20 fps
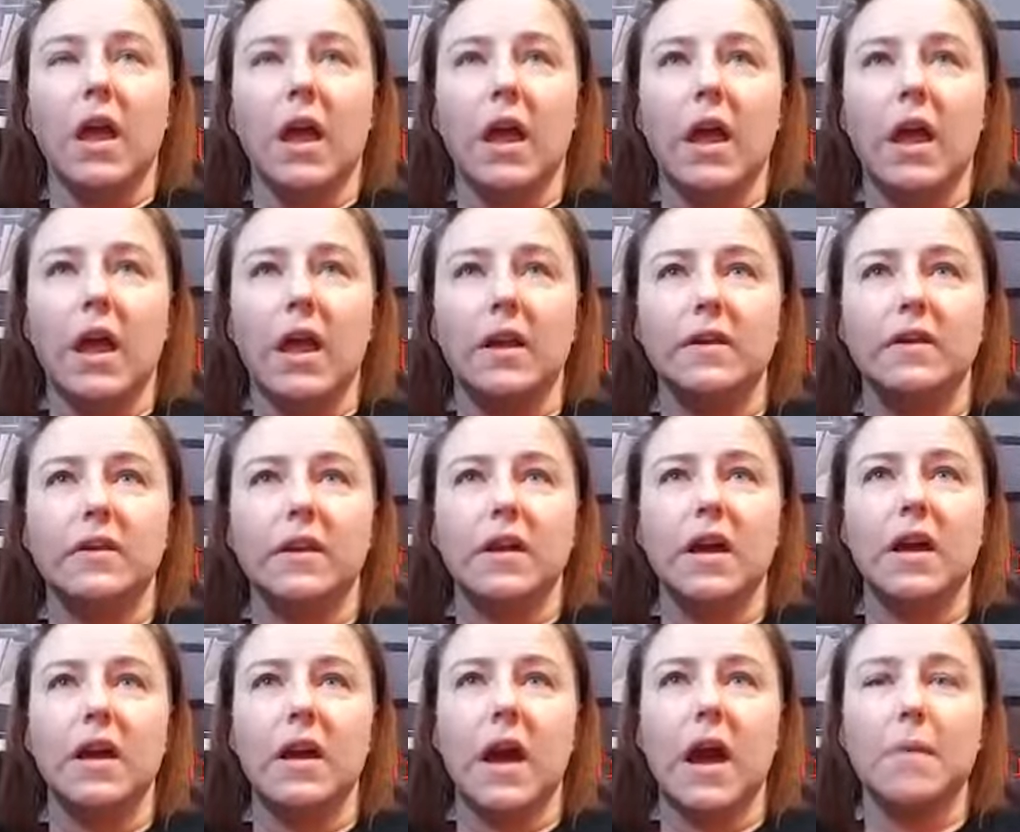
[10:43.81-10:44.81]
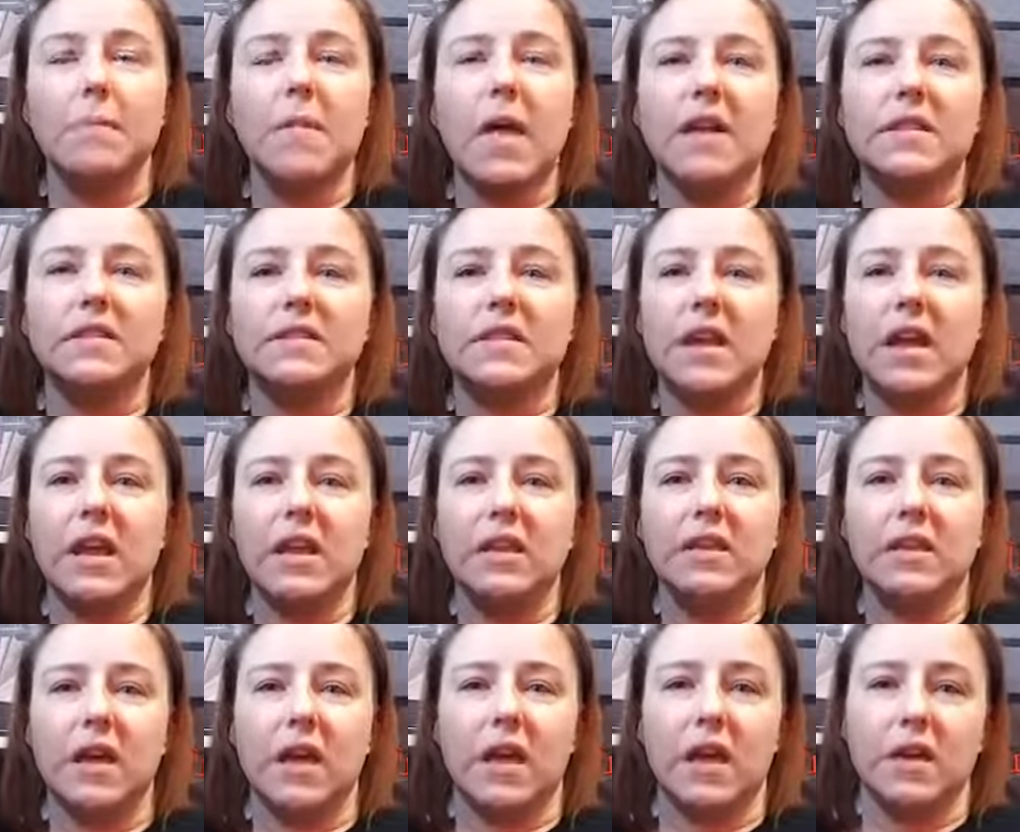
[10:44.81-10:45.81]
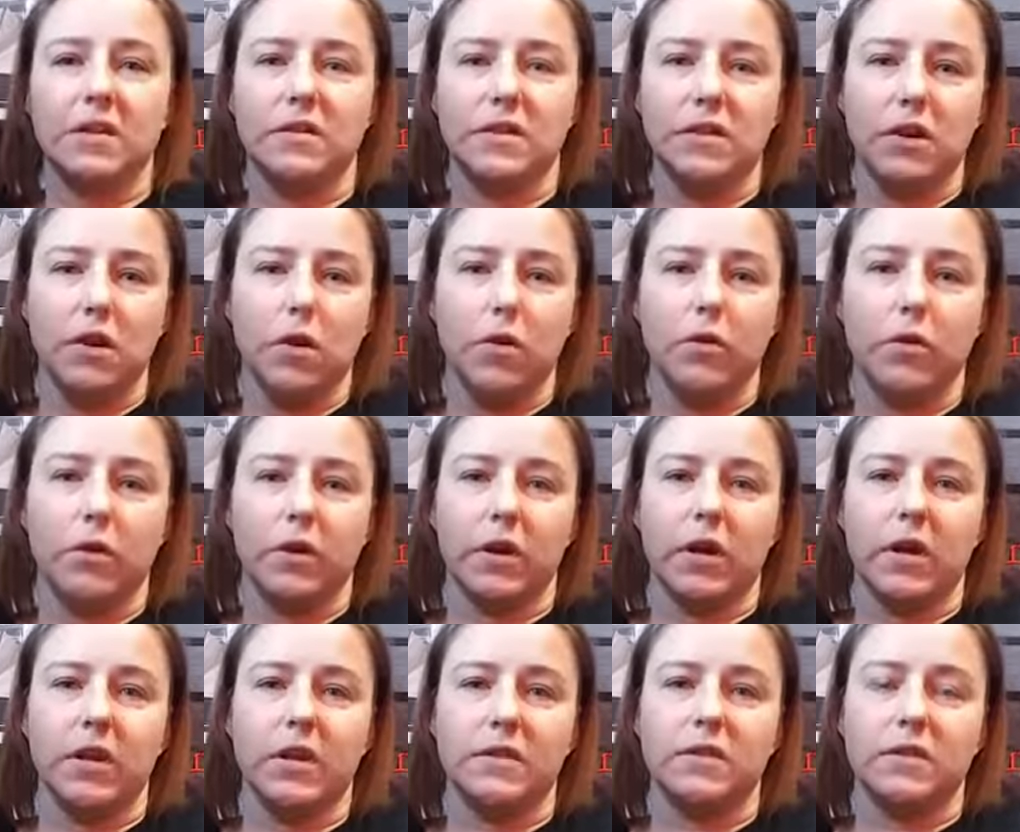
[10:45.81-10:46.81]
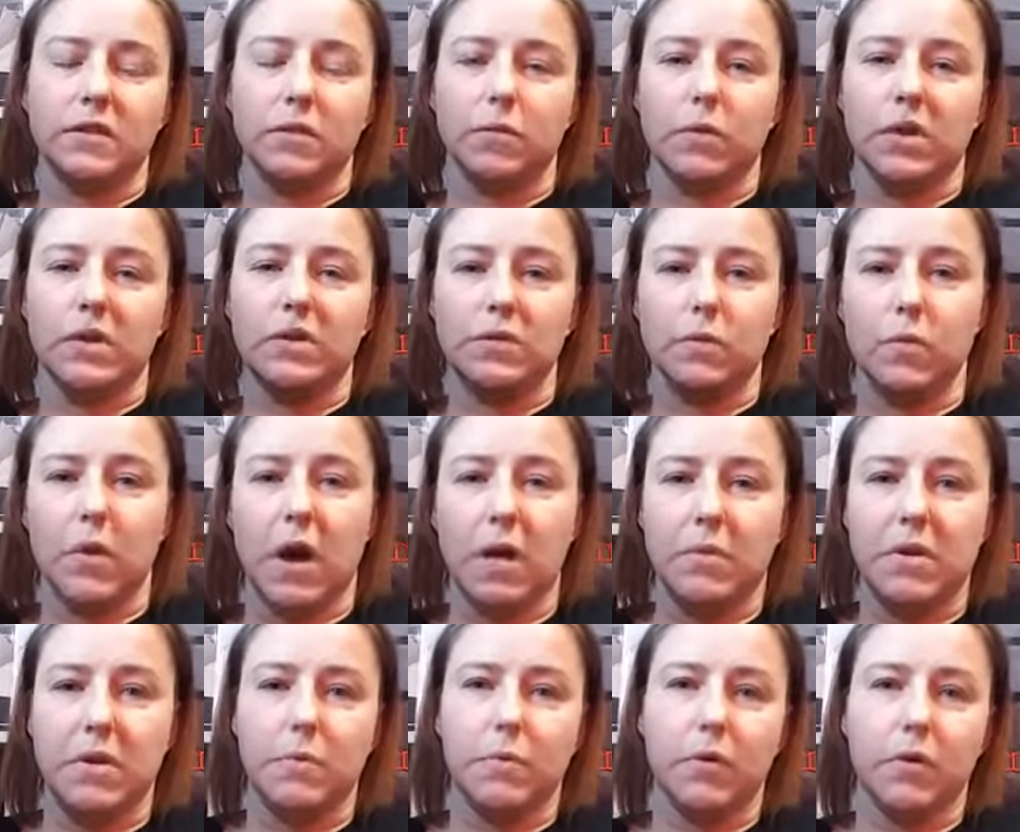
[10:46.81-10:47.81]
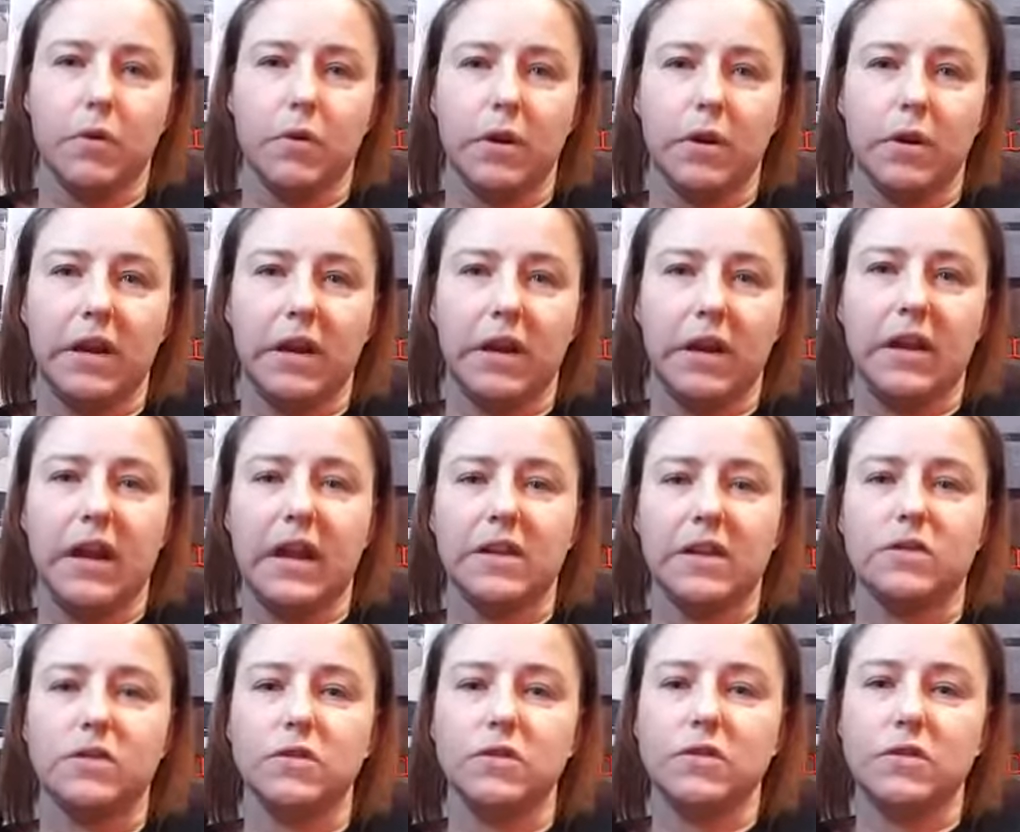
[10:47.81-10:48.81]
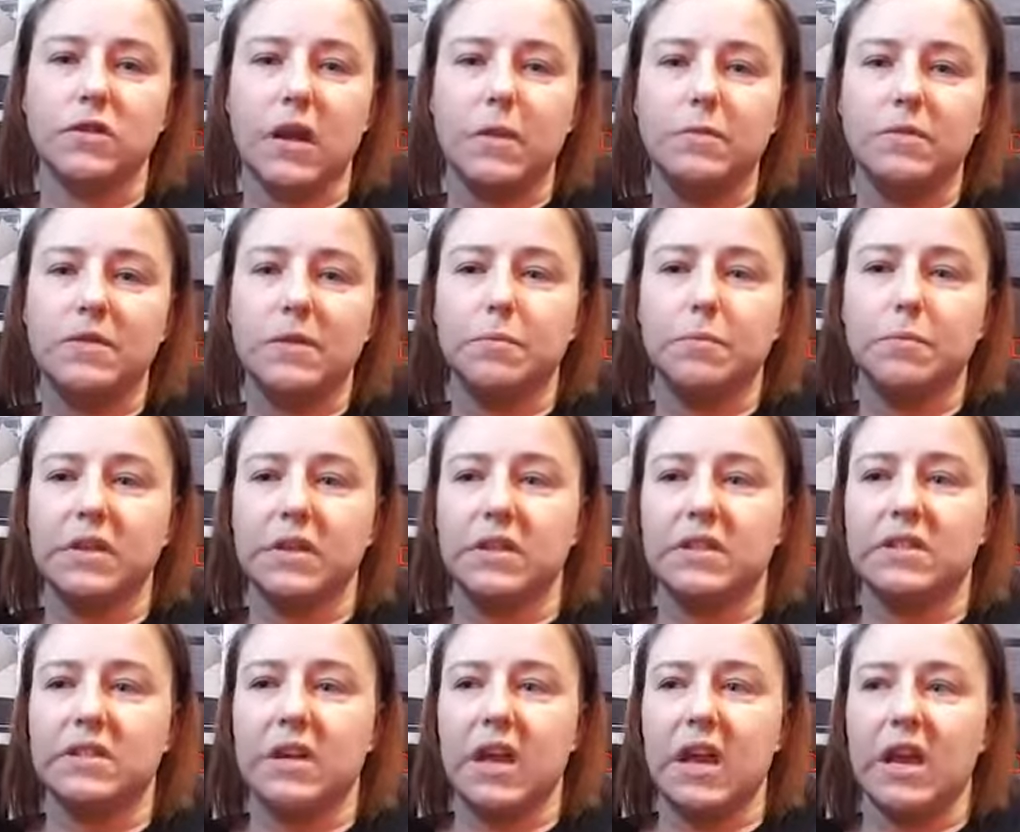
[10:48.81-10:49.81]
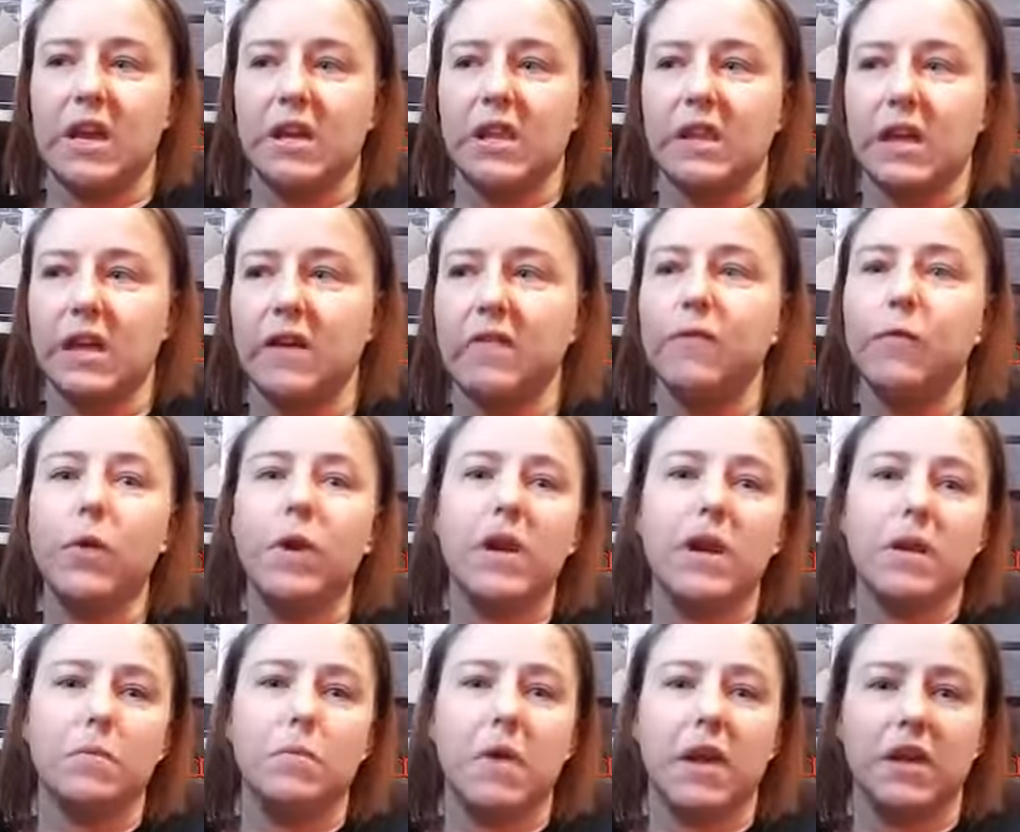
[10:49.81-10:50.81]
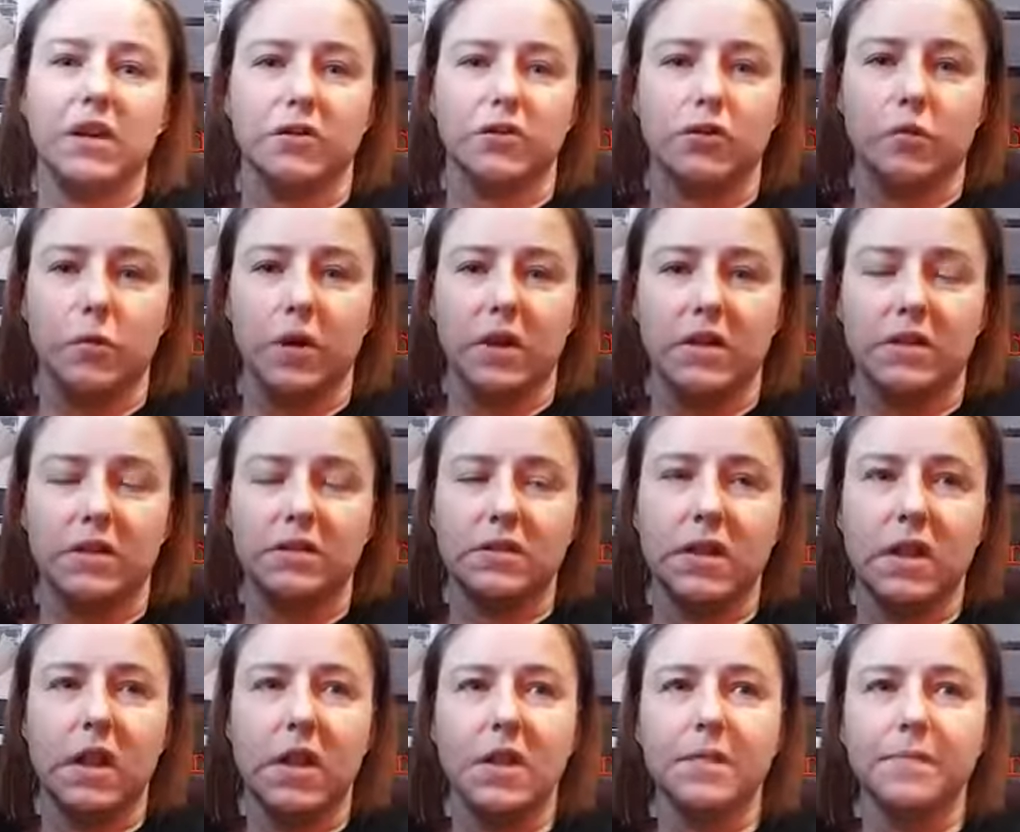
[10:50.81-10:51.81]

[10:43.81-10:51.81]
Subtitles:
And I'm not saying that deodorant is the reason why people are getting cancers. I'm simply saying that if we can make a choice